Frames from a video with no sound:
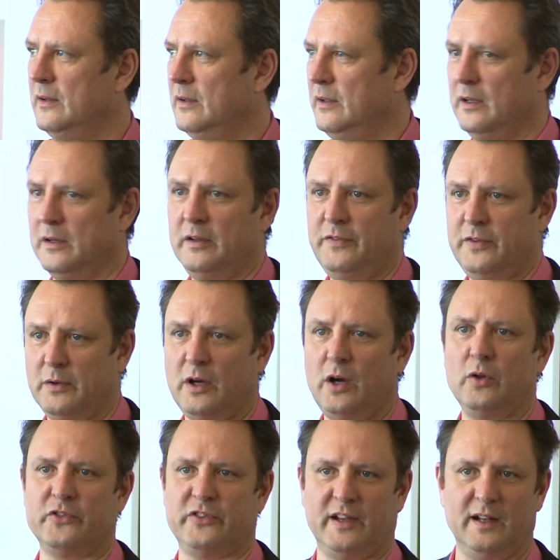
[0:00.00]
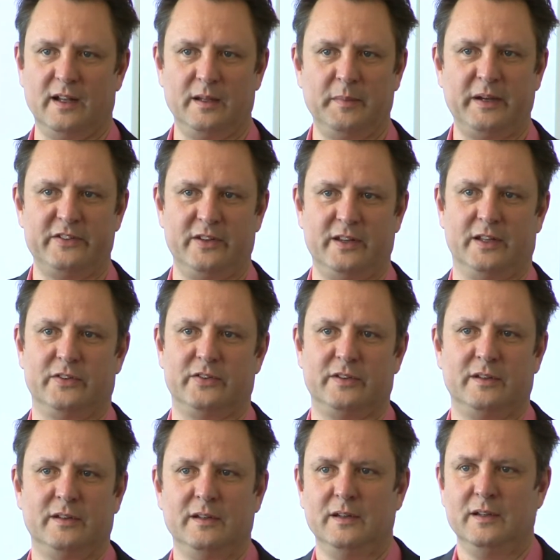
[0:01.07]
if you're a wholesaler, imagine this.
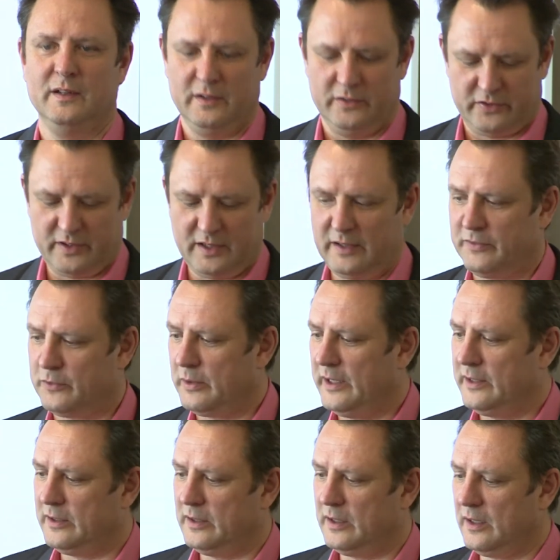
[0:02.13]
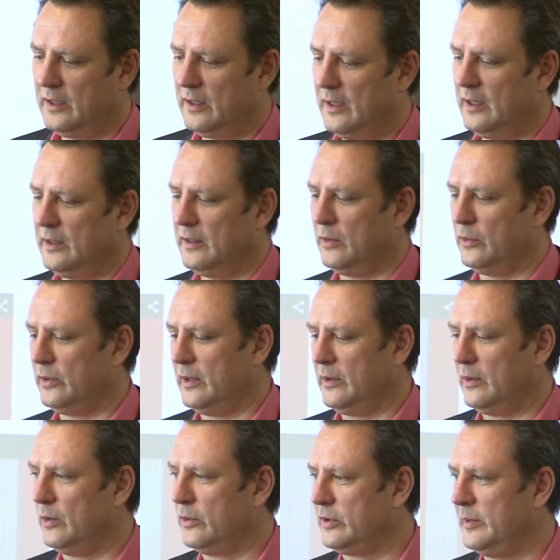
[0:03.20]
So they have created an
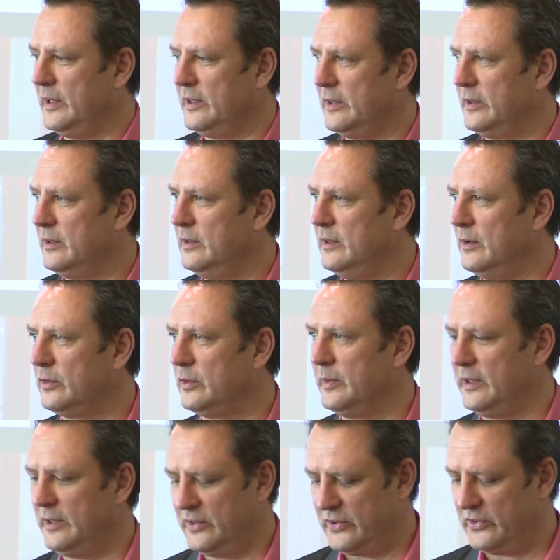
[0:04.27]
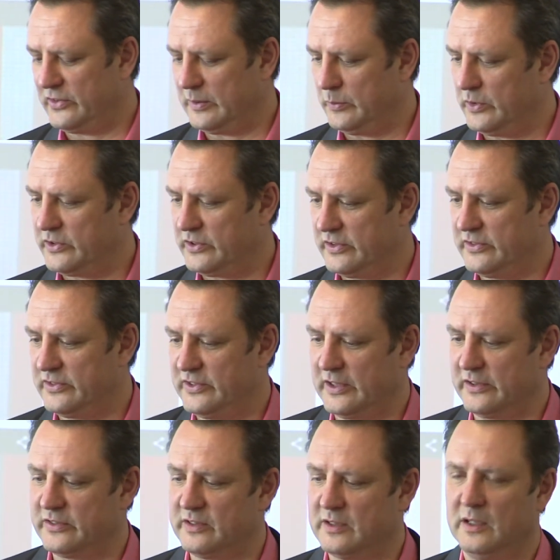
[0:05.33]
automated system which has
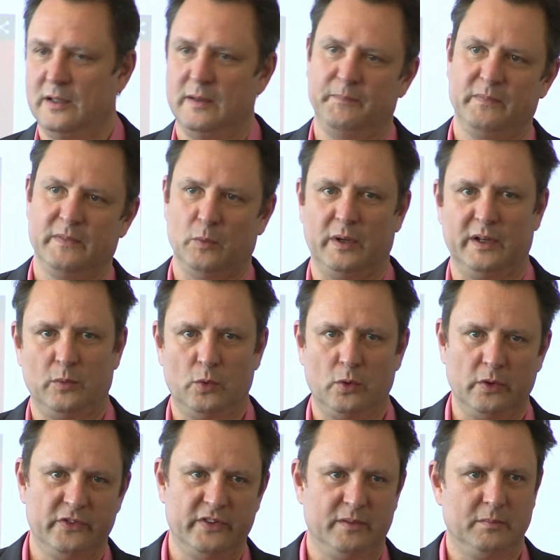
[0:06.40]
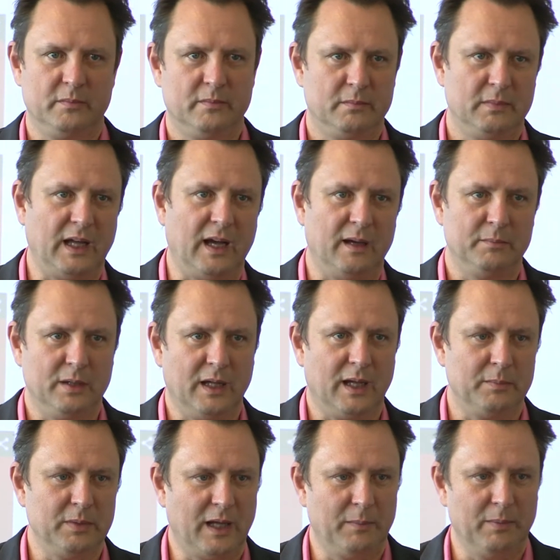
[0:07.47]
just won awards and blah,
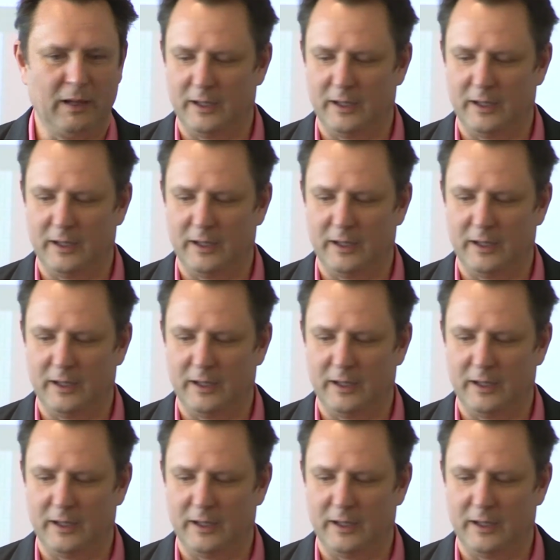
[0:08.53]
blah, blah,